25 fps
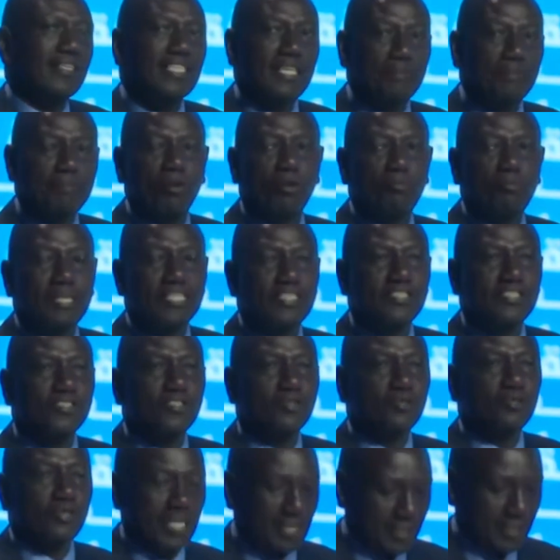diploma
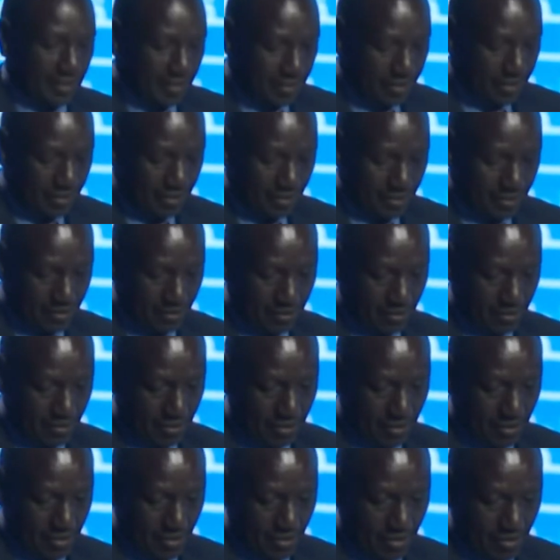student
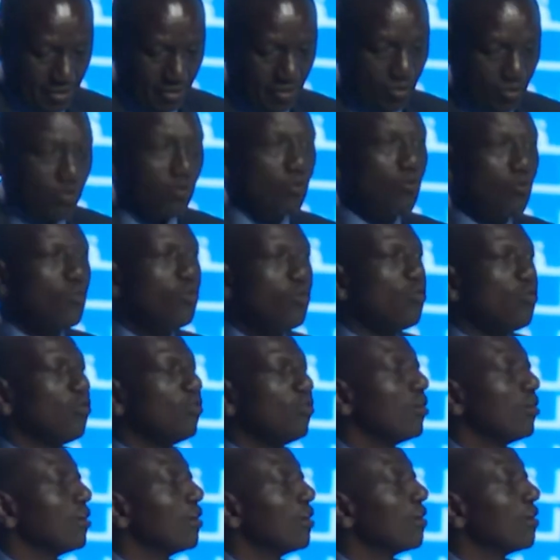
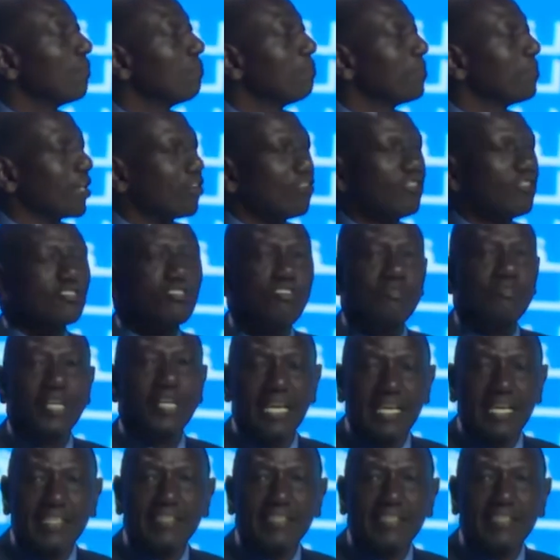who, because of the